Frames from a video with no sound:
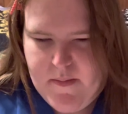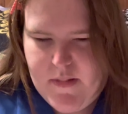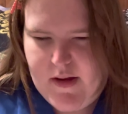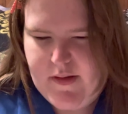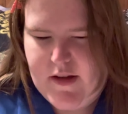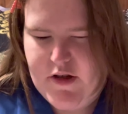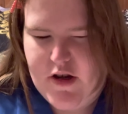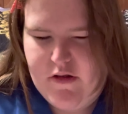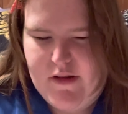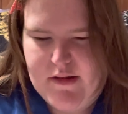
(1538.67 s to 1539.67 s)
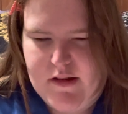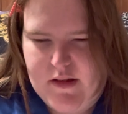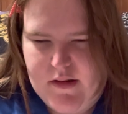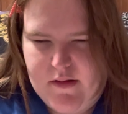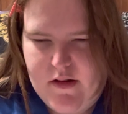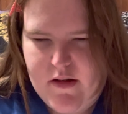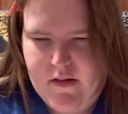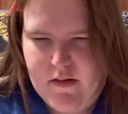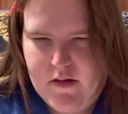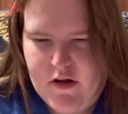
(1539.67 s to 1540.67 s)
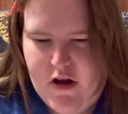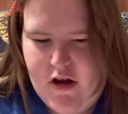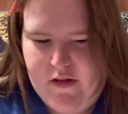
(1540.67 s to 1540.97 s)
like they show like all